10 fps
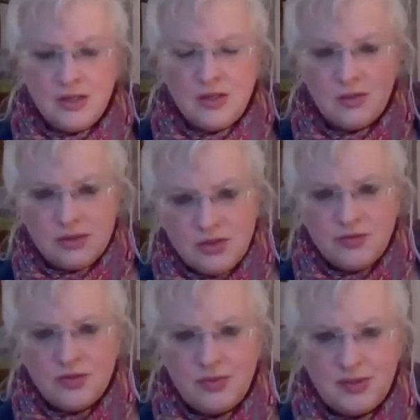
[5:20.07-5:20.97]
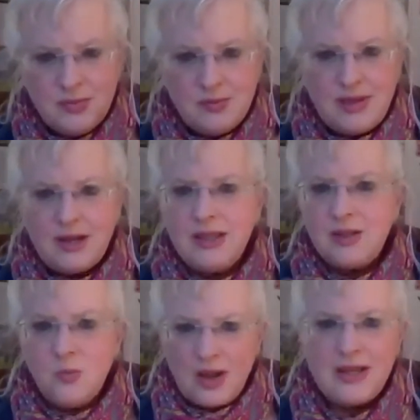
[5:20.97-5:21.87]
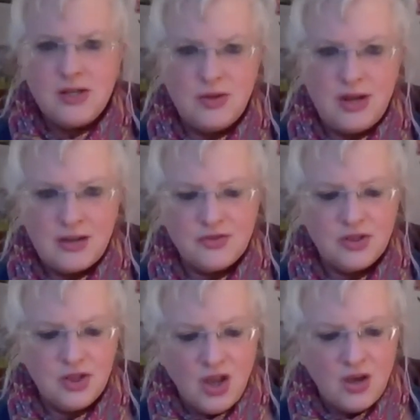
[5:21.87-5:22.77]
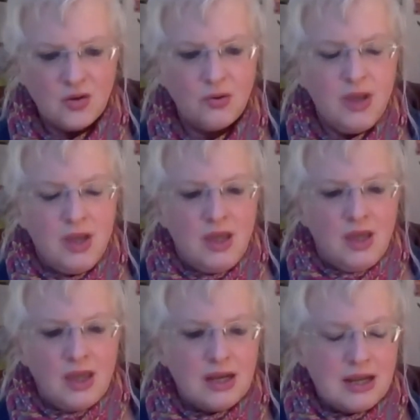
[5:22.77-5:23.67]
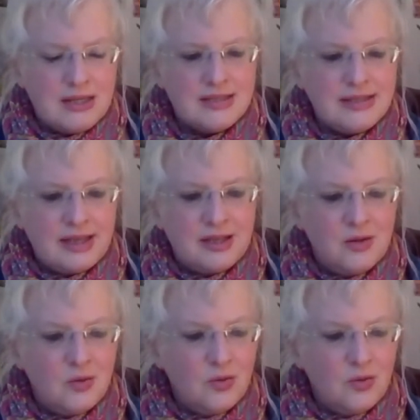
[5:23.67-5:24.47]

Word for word: you interviewed people about it, like, why did you have to go? And I said,